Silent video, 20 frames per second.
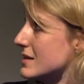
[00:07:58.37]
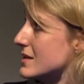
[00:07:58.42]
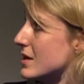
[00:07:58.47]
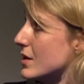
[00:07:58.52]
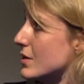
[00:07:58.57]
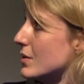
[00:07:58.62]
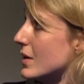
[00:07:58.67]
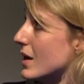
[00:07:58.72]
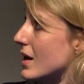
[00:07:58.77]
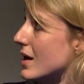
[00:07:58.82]

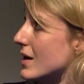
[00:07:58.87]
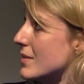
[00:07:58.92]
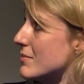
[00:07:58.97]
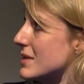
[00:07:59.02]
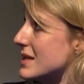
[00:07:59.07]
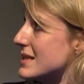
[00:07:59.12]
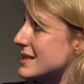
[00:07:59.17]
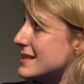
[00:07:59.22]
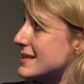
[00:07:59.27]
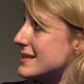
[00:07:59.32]
So
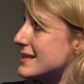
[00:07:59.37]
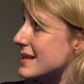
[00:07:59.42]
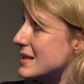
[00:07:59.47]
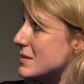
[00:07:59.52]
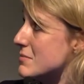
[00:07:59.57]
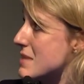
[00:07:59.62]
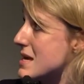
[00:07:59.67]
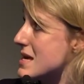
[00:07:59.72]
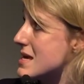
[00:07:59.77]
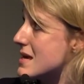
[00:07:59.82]
a distiller
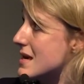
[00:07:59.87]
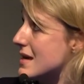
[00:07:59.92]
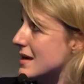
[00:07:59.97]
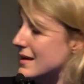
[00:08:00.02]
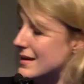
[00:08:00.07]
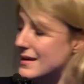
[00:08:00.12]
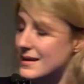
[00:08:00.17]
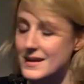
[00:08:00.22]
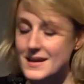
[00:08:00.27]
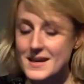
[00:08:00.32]

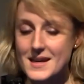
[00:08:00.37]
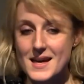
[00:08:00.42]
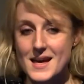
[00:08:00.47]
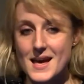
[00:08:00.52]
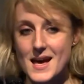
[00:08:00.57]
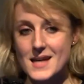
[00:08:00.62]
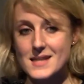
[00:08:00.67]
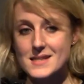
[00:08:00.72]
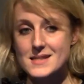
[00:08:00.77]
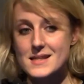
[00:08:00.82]
making
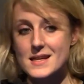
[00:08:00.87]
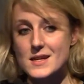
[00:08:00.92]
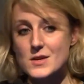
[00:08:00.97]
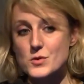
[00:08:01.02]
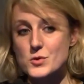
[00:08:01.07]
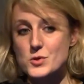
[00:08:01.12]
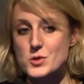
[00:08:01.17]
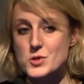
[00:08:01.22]
a single